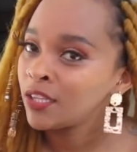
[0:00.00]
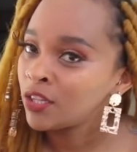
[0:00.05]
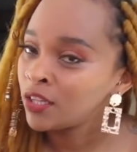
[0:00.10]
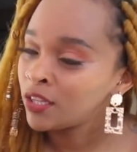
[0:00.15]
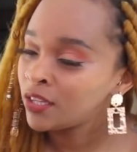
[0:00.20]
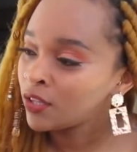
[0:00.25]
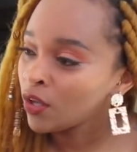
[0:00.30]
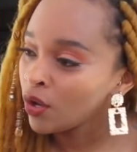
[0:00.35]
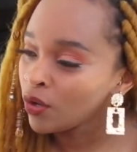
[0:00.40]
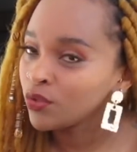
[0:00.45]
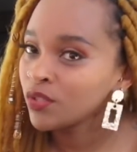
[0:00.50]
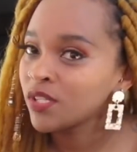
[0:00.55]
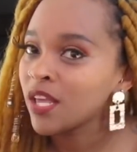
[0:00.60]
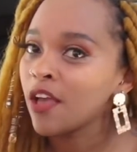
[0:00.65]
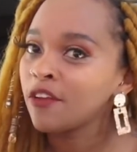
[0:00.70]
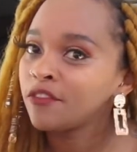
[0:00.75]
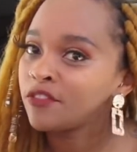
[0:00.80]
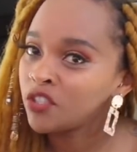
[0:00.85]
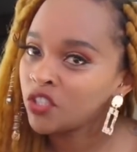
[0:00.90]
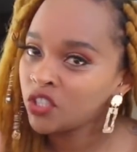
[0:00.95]
Those
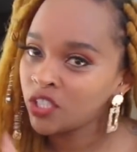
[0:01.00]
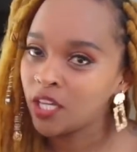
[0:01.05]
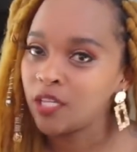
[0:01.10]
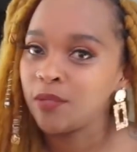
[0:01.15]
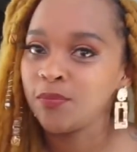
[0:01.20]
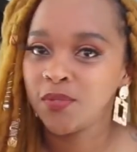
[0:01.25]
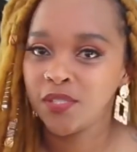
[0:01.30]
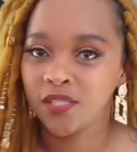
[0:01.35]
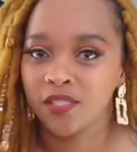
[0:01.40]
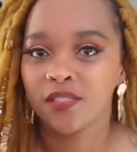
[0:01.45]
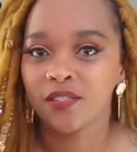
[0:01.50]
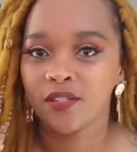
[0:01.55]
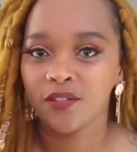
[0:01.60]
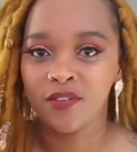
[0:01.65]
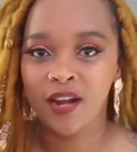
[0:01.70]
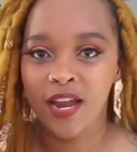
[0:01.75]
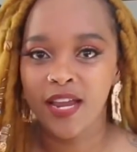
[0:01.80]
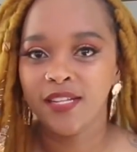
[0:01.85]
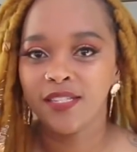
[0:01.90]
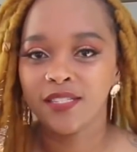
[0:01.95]
have shapes,
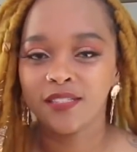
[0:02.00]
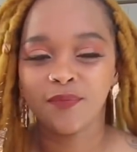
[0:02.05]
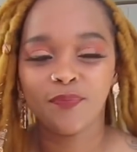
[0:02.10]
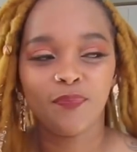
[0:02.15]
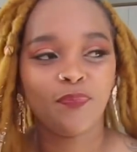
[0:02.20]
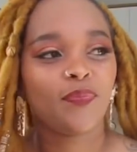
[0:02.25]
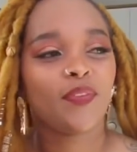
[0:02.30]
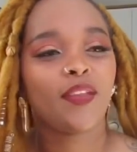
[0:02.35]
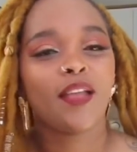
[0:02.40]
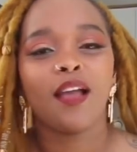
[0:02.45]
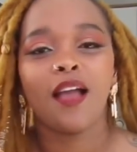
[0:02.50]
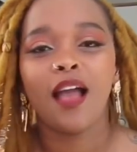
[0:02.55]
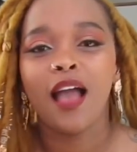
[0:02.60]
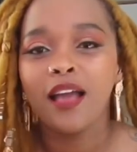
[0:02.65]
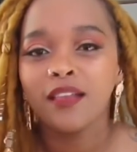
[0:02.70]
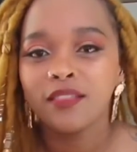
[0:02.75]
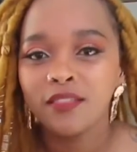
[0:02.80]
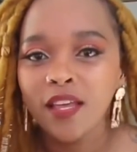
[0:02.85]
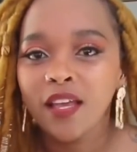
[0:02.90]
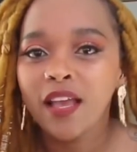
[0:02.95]
right? I
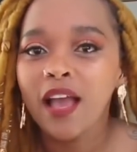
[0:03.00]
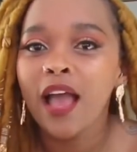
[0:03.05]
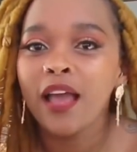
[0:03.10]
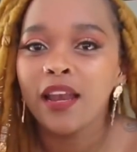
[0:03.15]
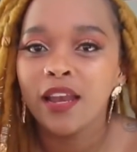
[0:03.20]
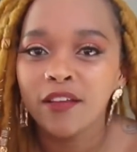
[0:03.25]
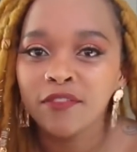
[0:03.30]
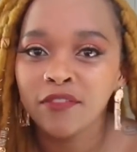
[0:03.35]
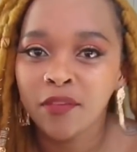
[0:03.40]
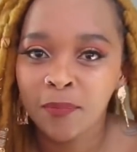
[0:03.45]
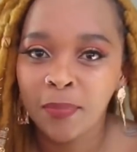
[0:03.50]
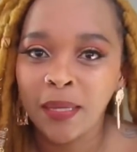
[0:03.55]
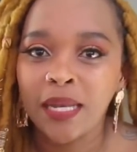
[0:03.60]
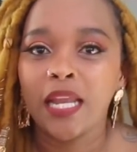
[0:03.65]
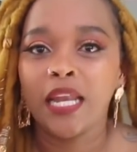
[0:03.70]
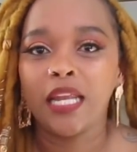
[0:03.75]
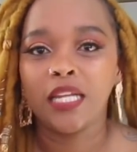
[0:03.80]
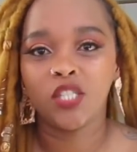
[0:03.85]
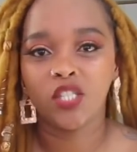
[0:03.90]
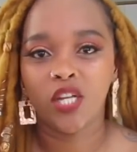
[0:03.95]
think I love the
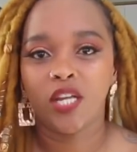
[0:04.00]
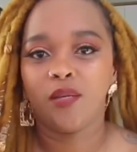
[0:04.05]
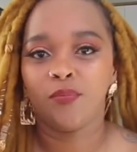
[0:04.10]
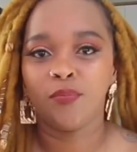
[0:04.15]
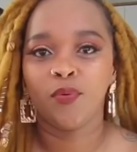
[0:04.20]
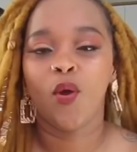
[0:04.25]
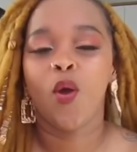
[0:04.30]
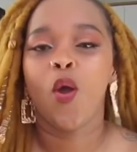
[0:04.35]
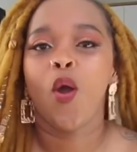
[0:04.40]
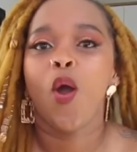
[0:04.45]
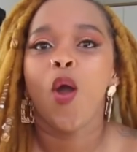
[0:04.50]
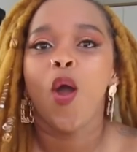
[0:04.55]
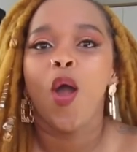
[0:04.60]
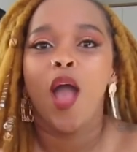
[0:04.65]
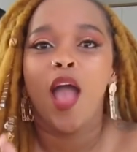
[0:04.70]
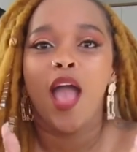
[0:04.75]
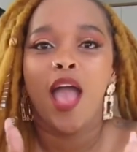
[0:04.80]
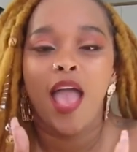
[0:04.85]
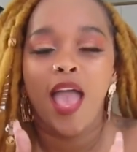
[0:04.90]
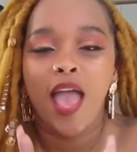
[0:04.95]
banana shape.
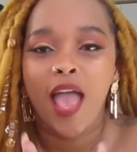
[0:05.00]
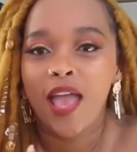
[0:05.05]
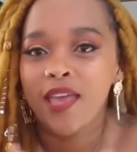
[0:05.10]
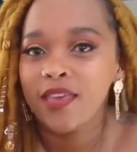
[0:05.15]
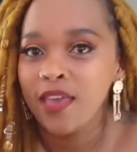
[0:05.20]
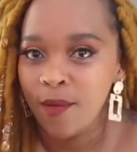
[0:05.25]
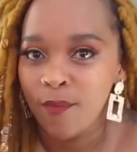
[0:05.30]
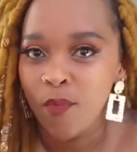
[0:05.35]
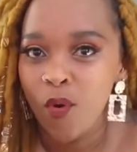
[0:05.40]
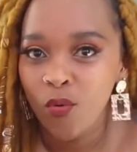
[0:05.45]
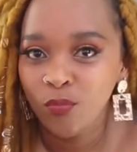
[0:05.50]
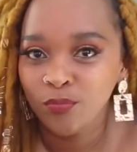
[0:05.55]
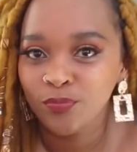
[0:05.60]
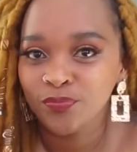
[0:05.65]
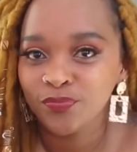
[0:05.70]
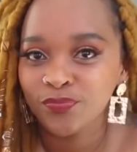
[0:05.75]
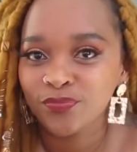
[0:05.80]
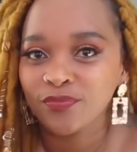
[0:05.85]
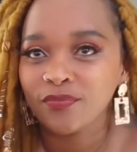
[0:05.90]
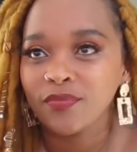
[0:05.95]
Yabo.
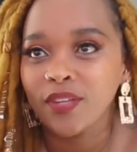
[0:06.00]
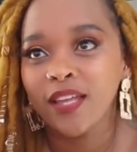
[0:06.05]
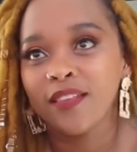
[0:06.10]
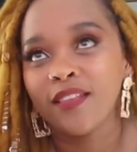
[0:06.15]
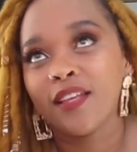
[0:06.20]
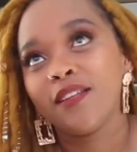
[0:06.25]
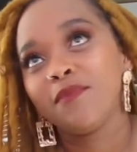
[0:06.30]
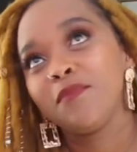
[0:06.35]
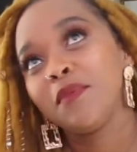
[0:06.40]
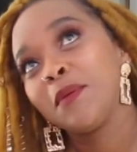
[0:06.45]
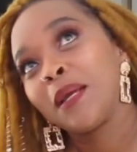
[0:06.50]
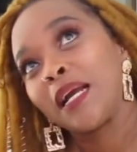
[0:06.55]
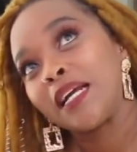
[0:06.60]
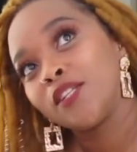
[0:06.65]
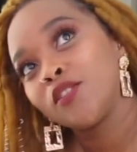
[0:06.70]
And then even at the